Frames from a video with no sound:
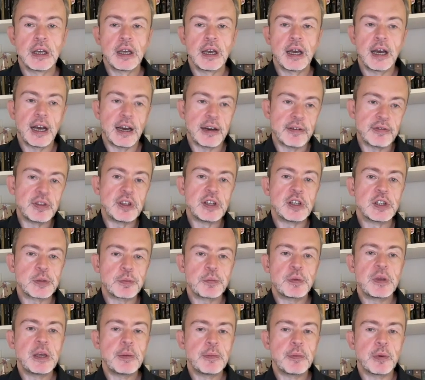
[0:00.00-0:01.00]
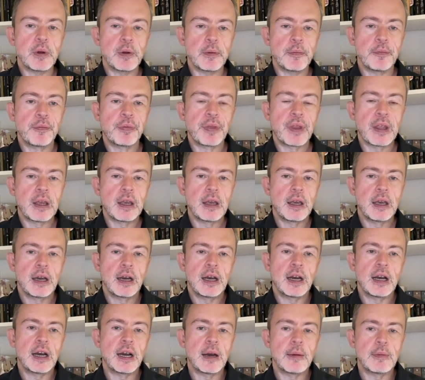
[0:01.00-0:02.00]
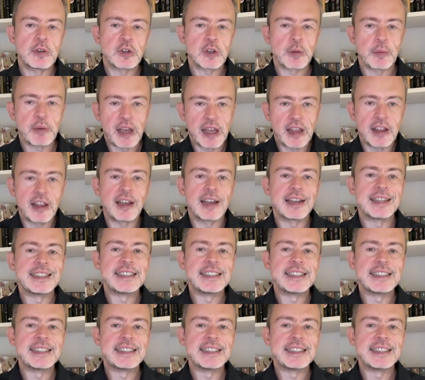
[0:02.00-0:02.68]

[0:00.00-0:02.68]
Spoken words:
of these people. There's going to be a lot of